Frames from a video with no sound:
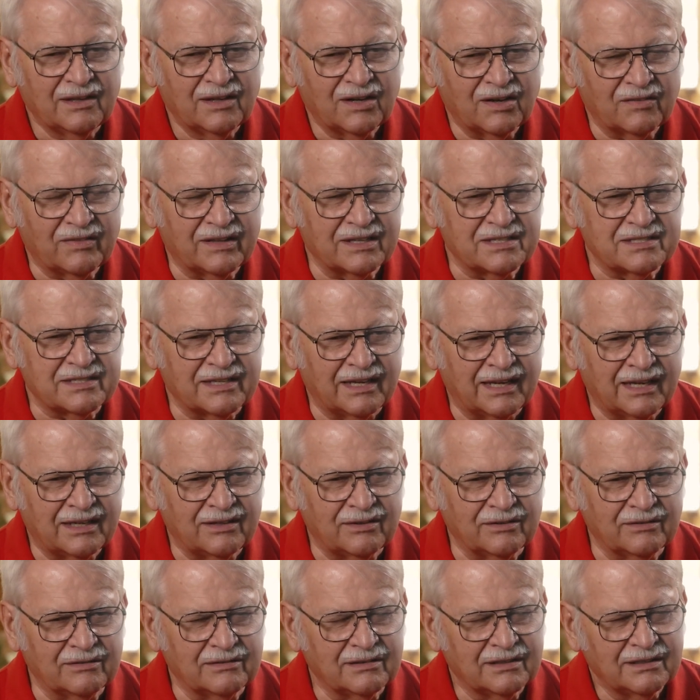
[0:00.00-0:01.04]
of the sand
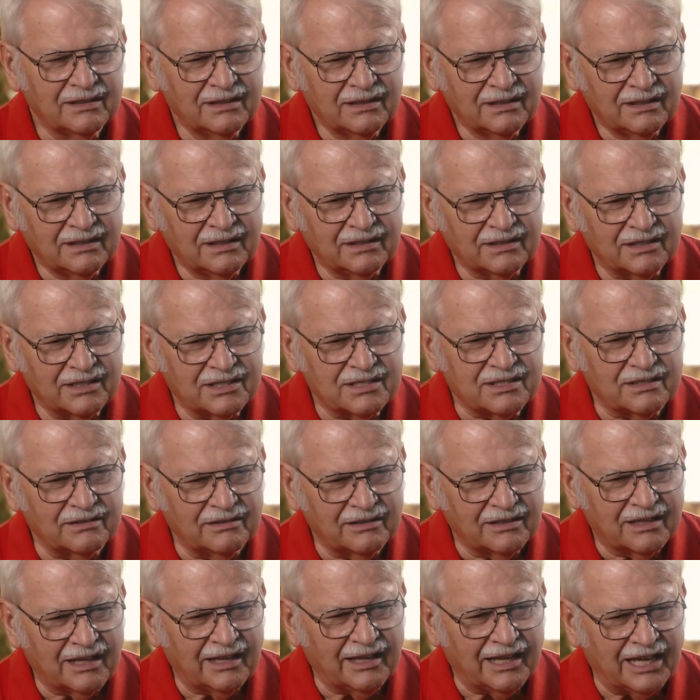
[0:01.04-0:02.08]
dune, just
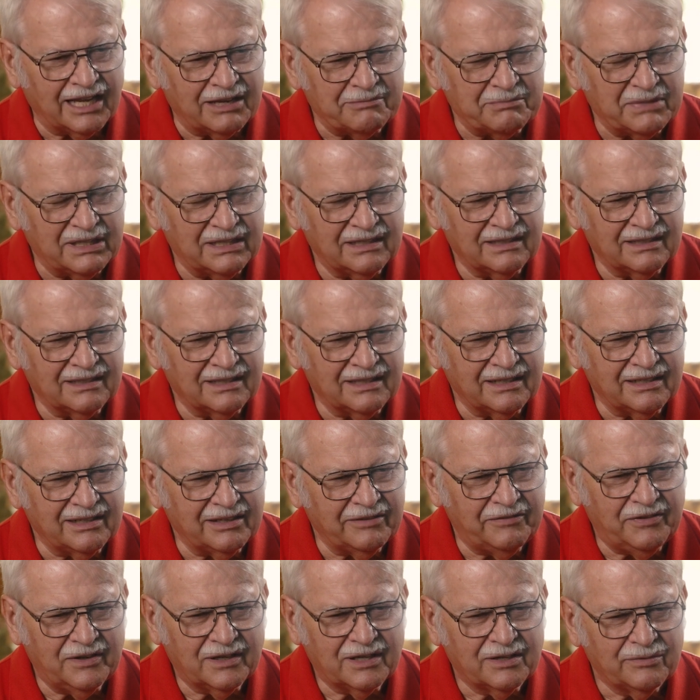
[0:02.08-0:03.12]
looking at me. And
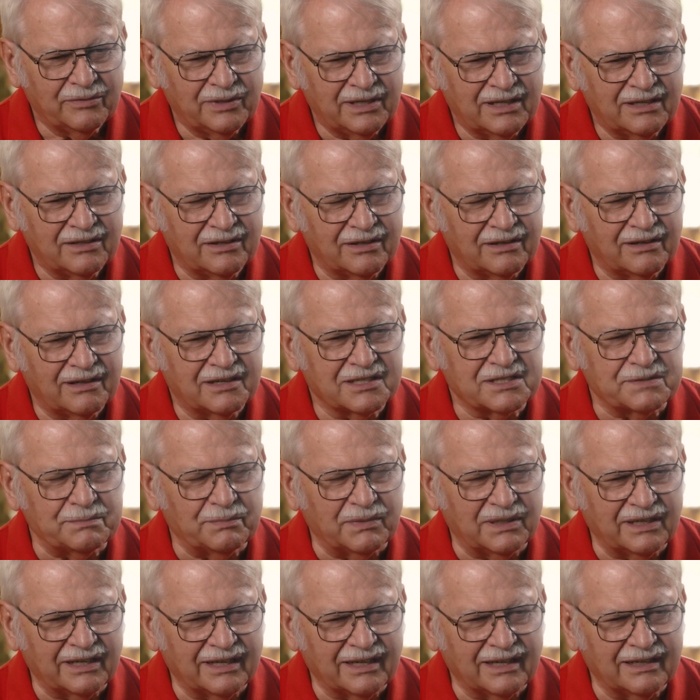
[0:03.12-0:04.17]
if you could read a dog's
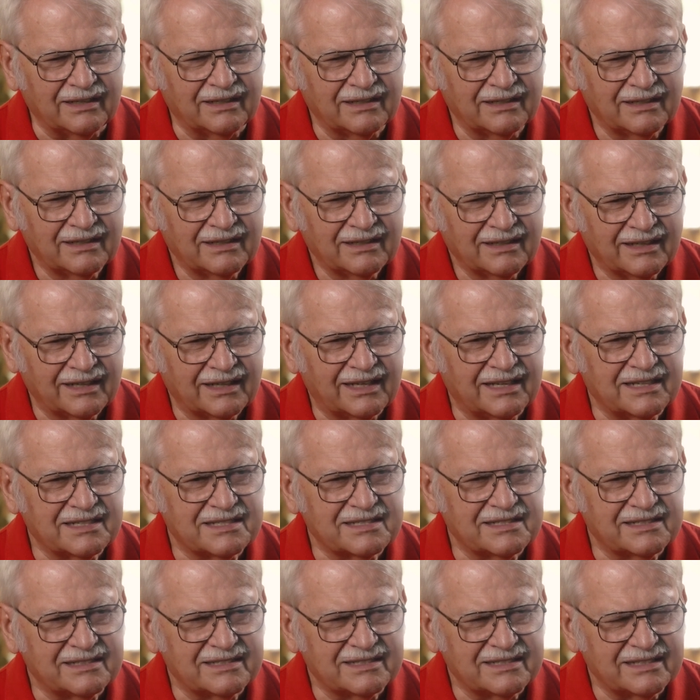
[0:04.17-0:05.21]
mind, like
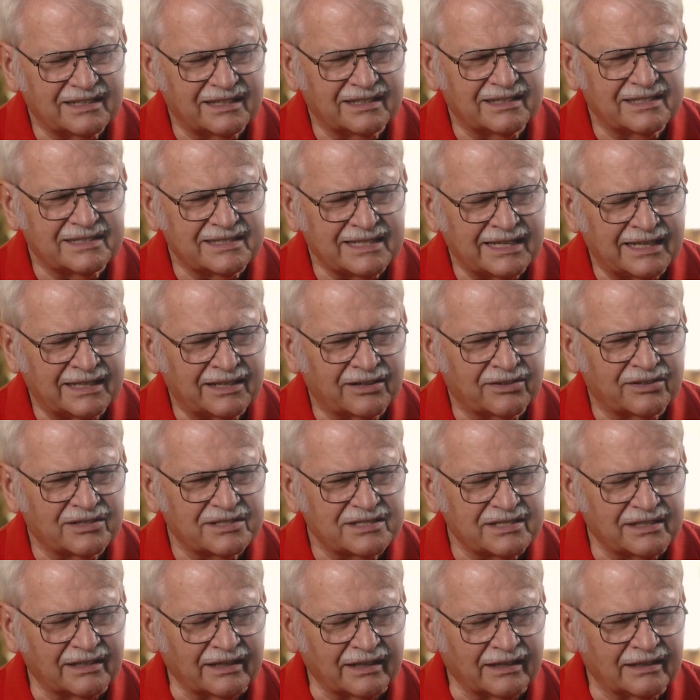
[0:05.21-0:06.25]
he's standing there
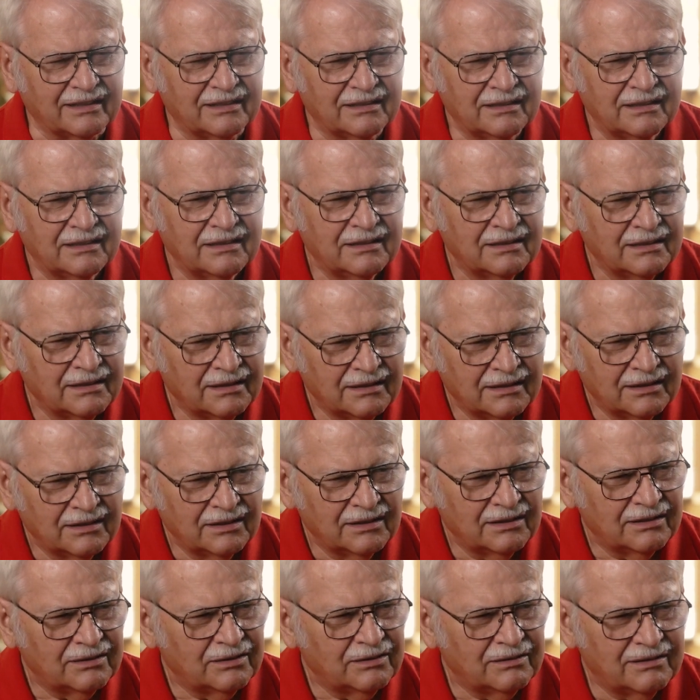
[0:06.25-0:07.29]
saying,
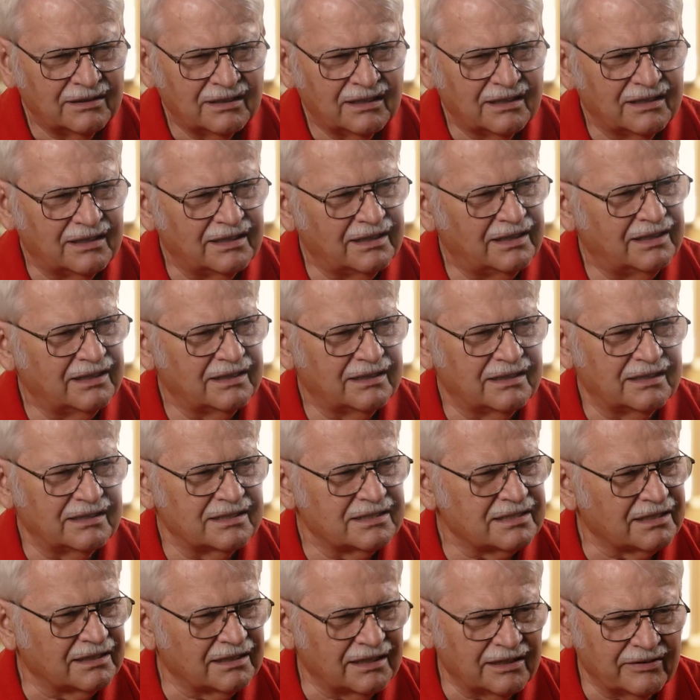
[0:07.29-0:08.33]
where do they get
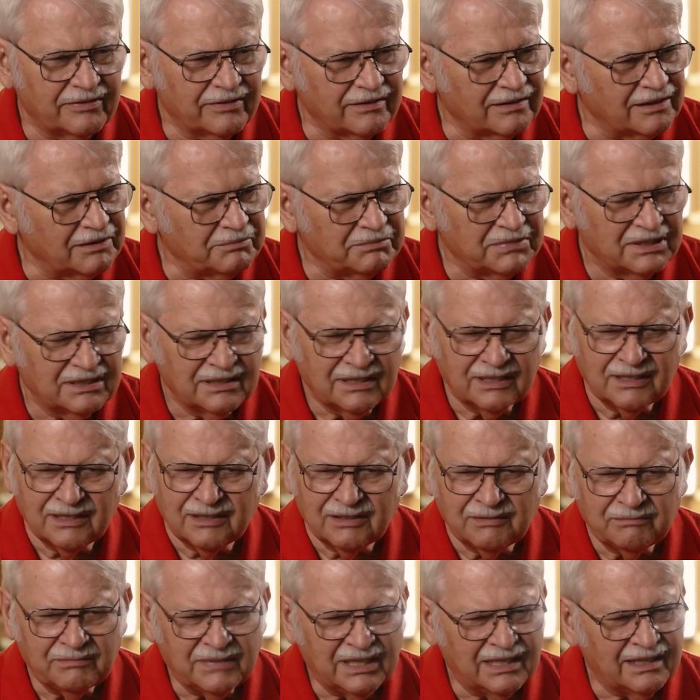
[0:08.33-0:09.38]
this guy from?
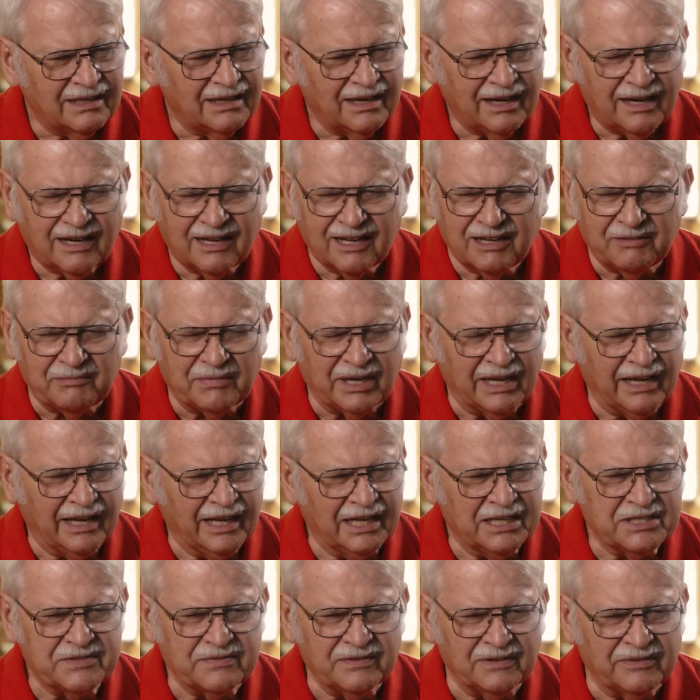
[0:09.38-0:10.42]
Man, I got my
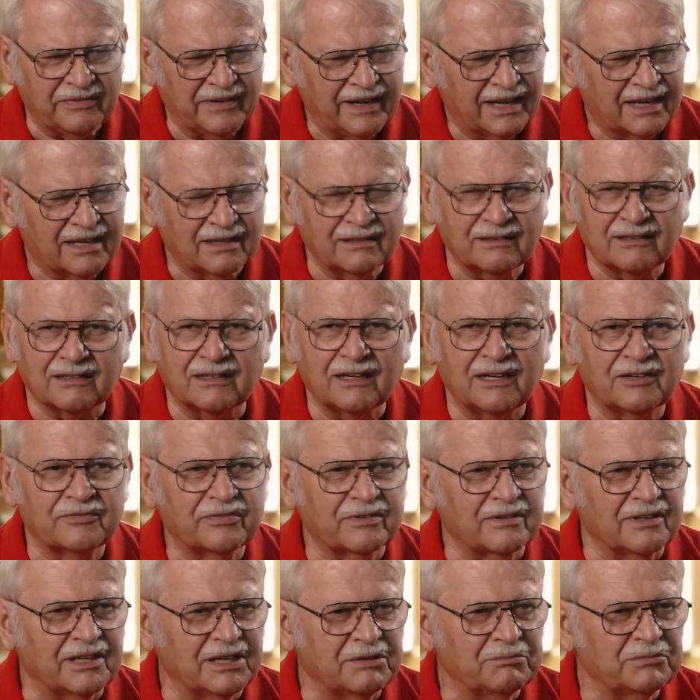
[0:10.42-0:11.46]
hands full. If I could look out
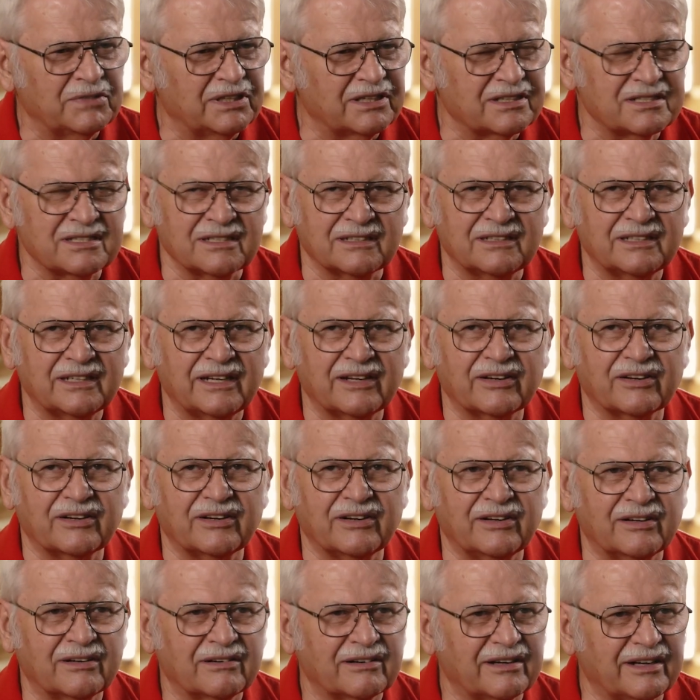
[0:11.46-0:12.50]
for him this entire
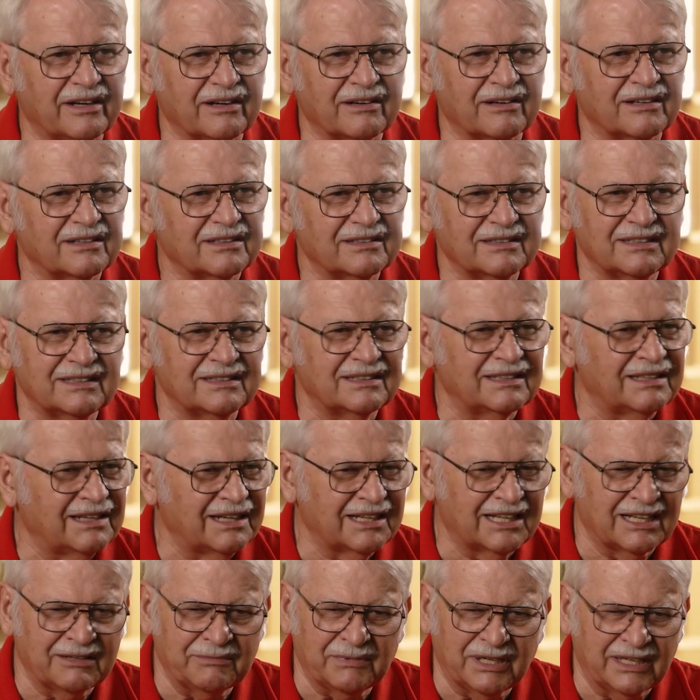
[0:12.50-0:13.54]
year here, yeah, I
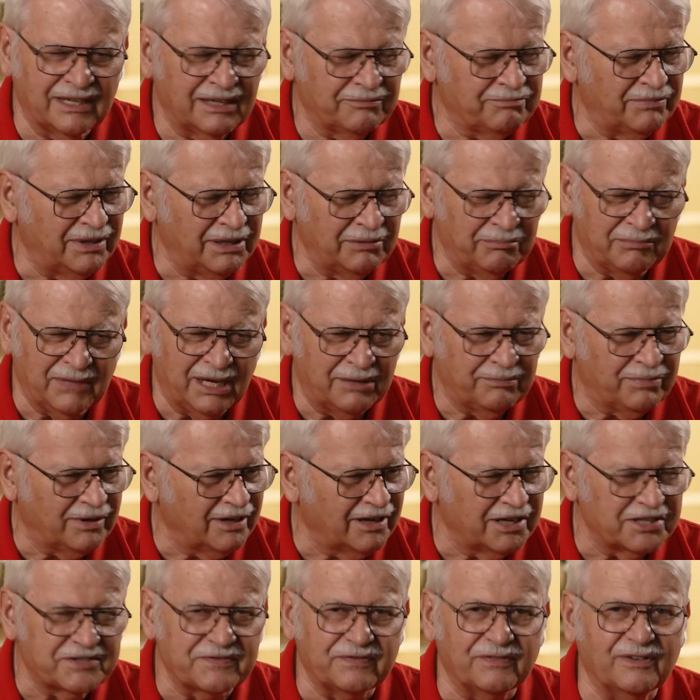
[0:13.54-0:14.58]
got my uh, my
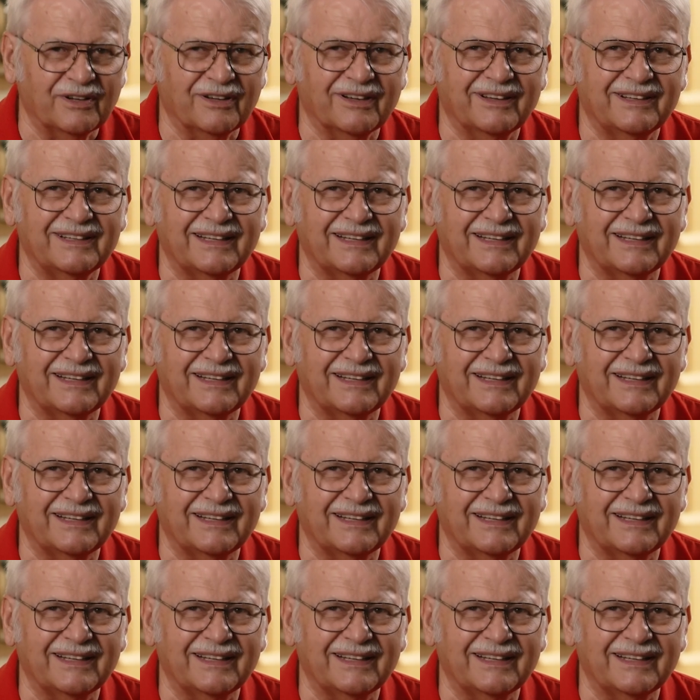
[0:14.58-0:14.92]
paws full.